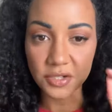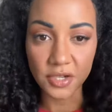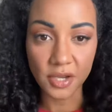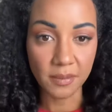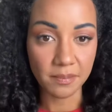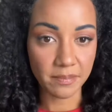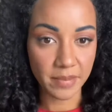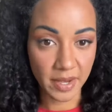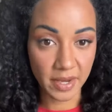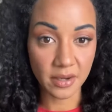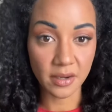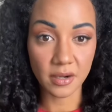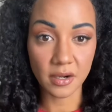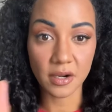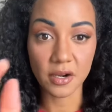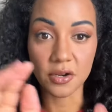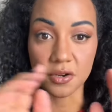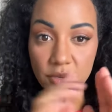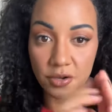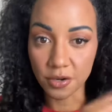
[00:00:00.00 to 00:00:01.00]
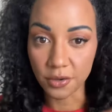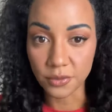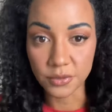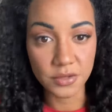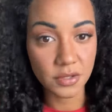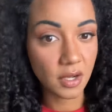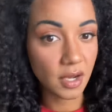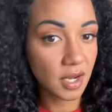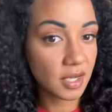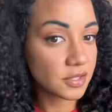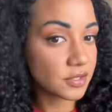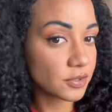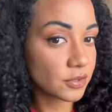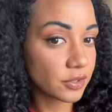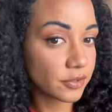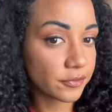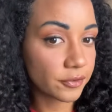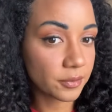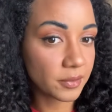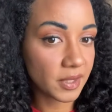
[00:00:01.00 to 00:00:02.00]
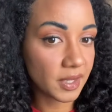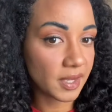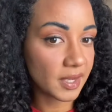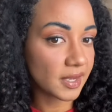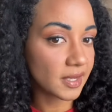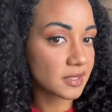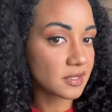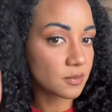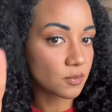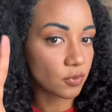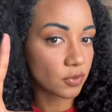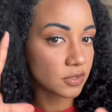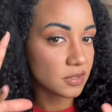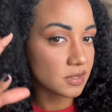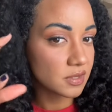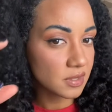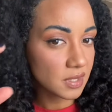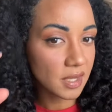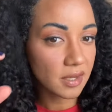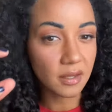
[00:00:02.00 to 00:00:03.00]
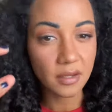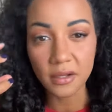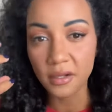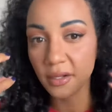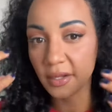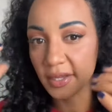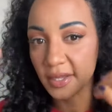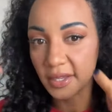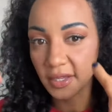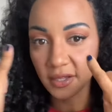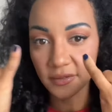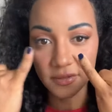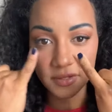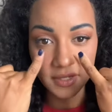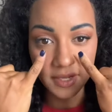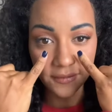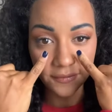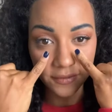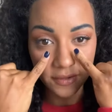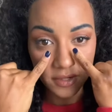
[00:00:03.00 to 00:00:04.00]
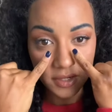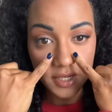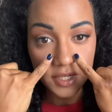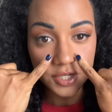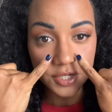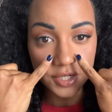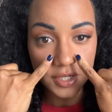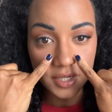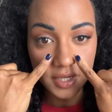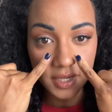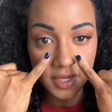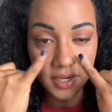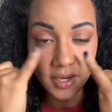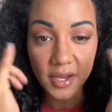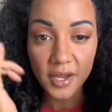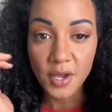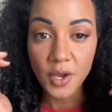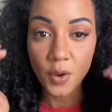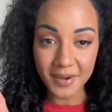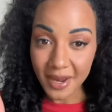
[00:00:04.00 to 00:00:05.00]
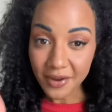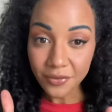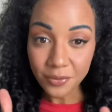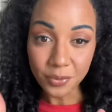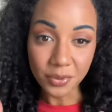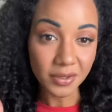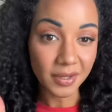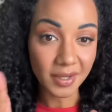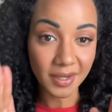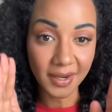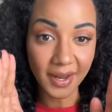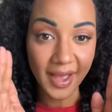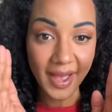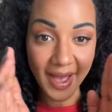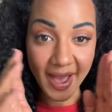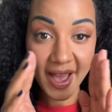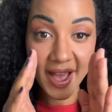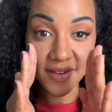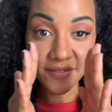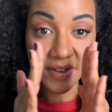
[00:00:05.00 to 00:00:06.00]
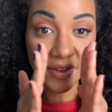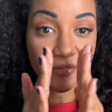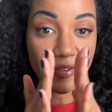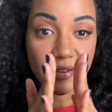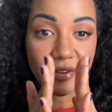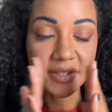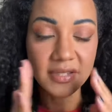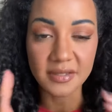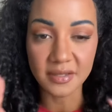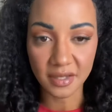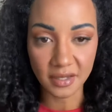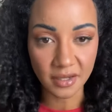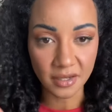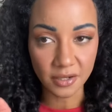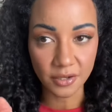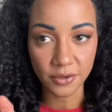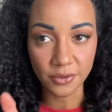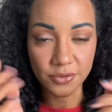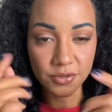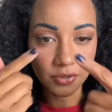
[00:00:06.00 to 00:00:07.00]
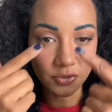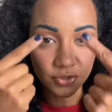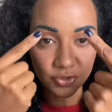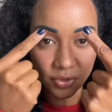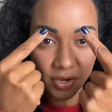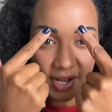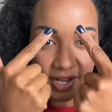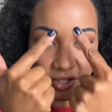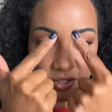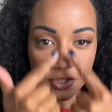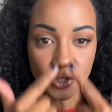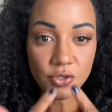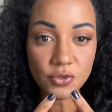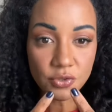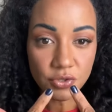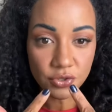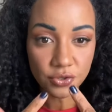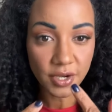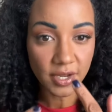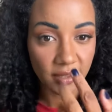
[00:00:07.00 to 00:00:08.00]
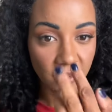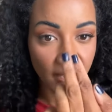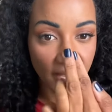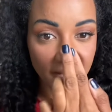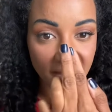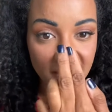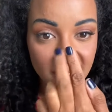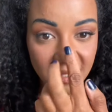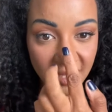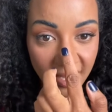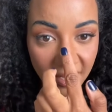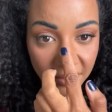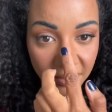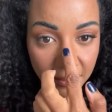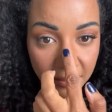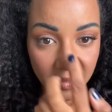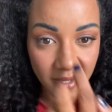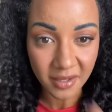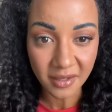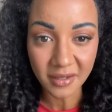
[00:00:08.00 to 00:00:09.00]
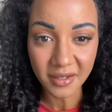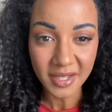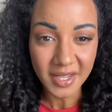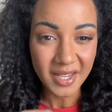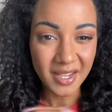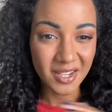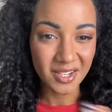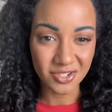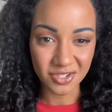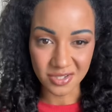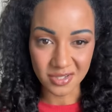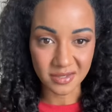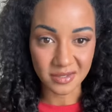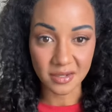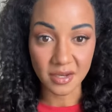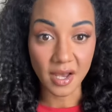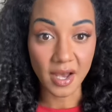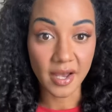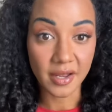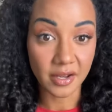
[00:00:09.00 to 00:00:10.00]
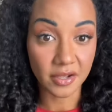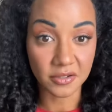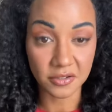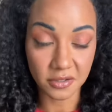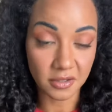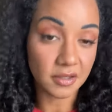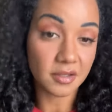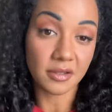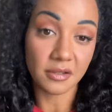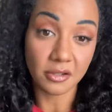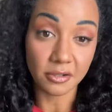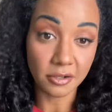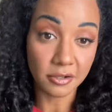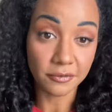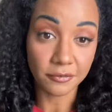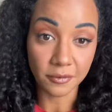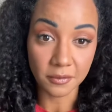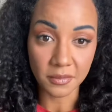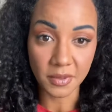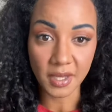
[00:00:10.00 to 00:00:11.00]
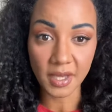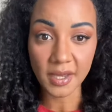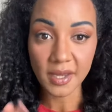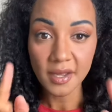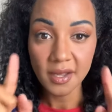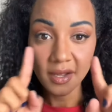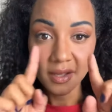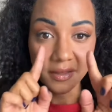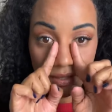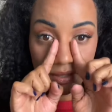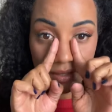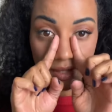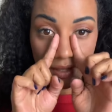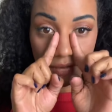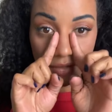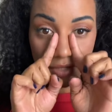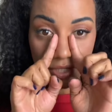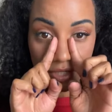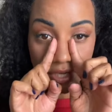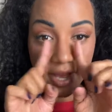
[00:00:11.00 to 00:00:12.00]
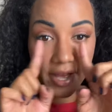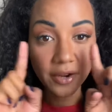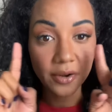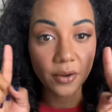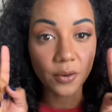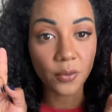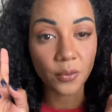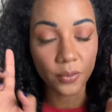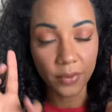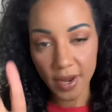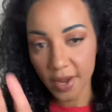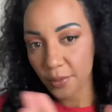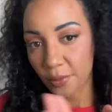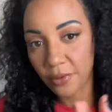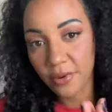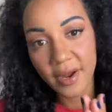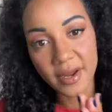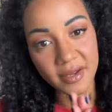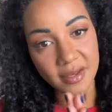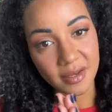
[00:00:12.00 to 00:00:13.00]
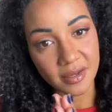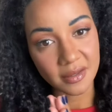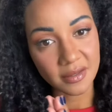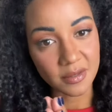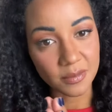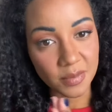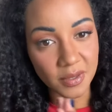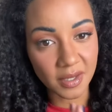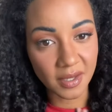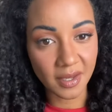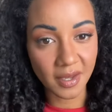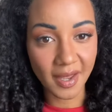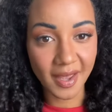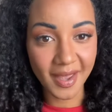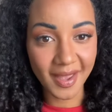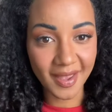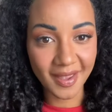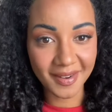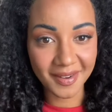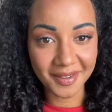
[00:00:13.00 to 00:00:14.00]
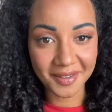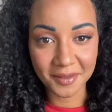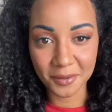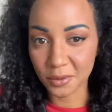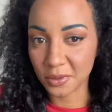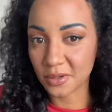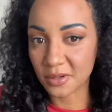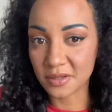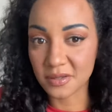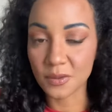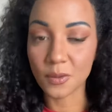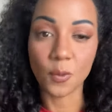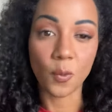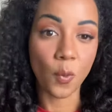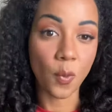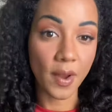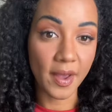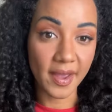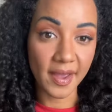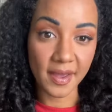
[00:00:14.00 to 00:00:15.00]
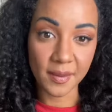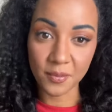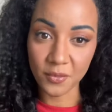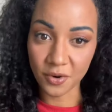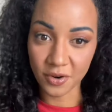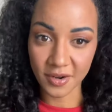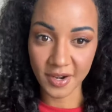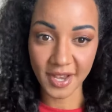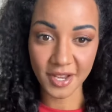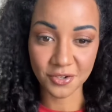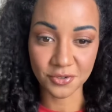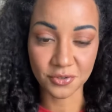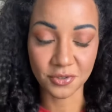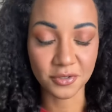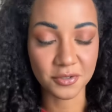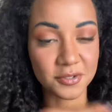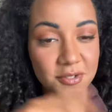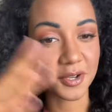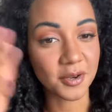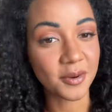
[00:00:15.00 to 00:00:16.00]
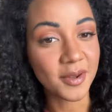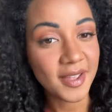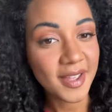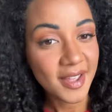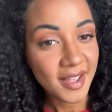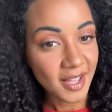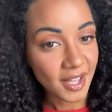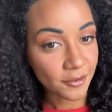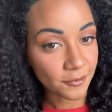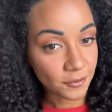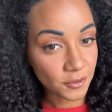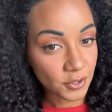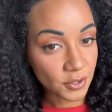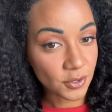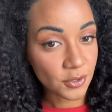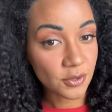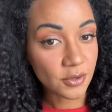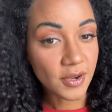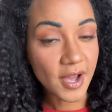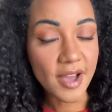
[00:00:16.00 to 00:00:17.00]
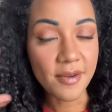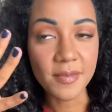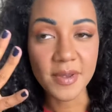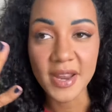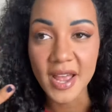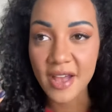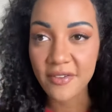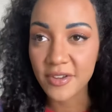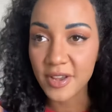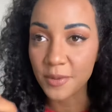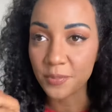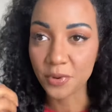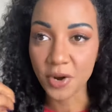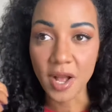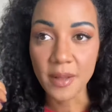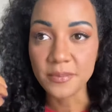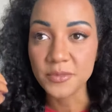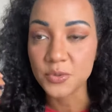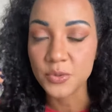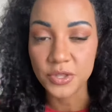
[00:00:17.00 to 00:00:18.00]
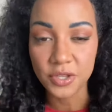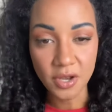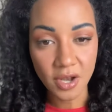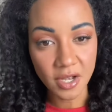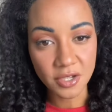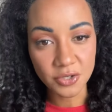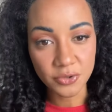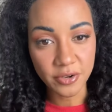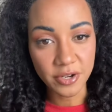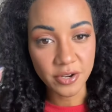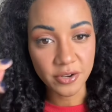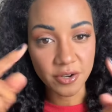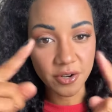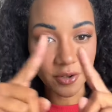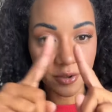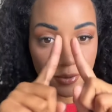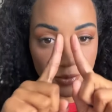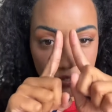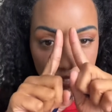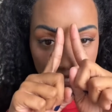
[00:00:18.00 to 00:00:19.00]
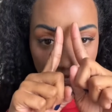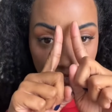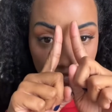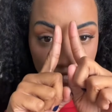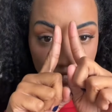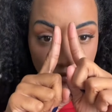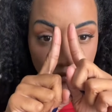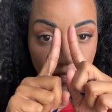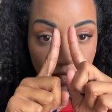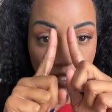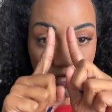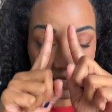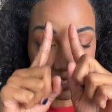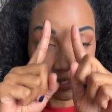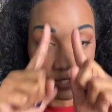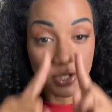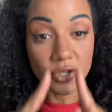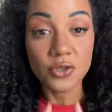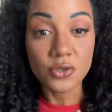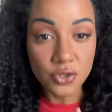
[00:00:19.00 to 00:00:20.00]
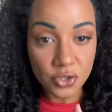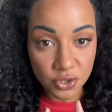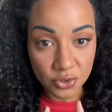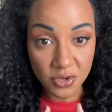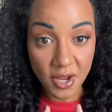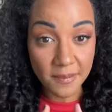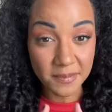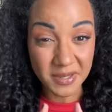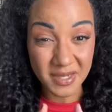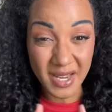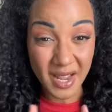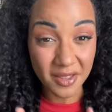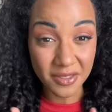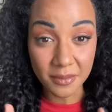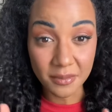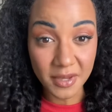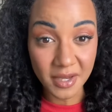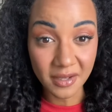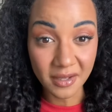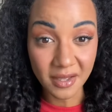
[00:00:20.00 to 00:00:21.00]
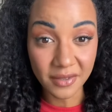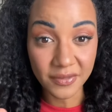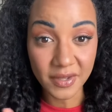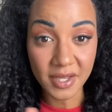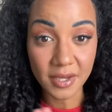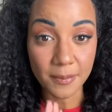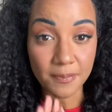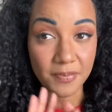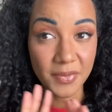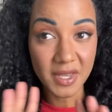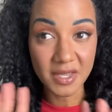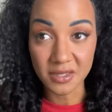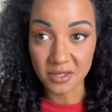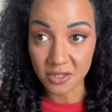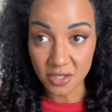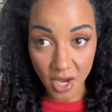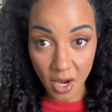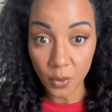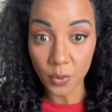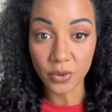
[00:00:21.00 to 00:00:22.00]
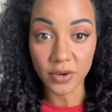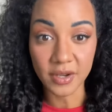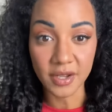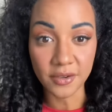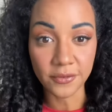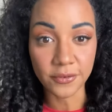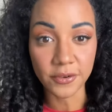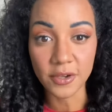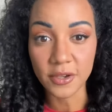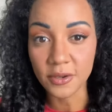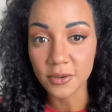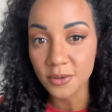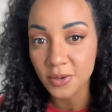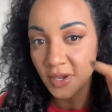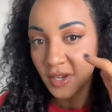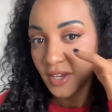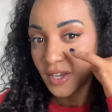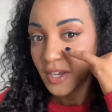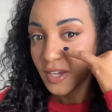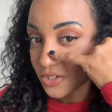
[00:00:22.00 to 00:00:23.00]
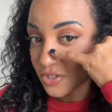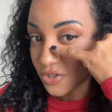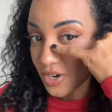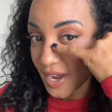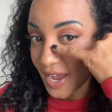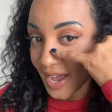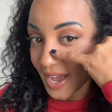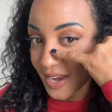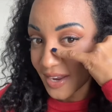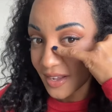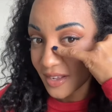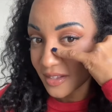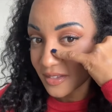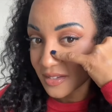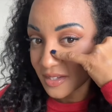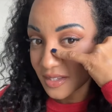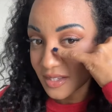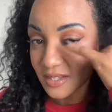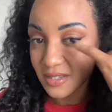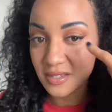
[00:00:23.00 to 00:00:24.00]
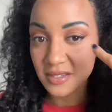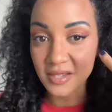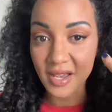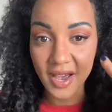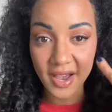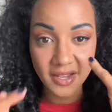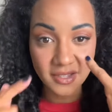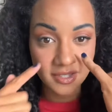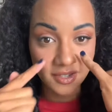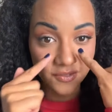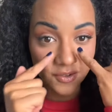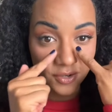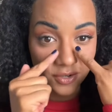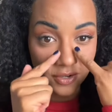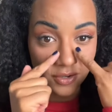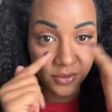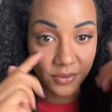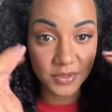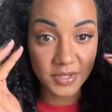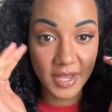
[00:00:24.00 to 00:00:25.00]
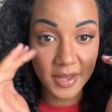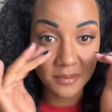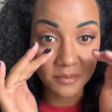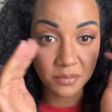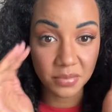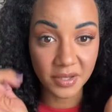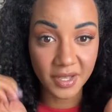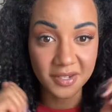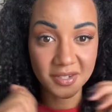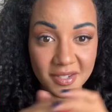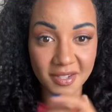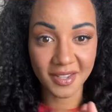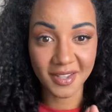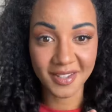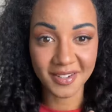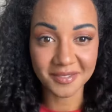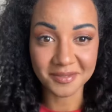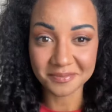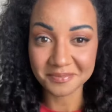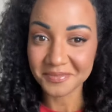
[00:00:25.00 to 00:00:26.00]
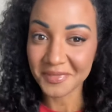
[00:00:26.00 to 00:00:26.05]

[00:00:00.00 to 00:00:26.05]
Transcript: A better nose contour for me. It's more subtle, it gives definition. Never really gonna have a very skinny nose, so drawing two straight lines down the middle is just not a good look for me. This gives shadow right where I need it to be, and it looks way more natural. So if you have been having problems with contouring your nose and you just feel like the two stripes down the middle of it is not working for you, try adding it to the sides of your nose and blending in.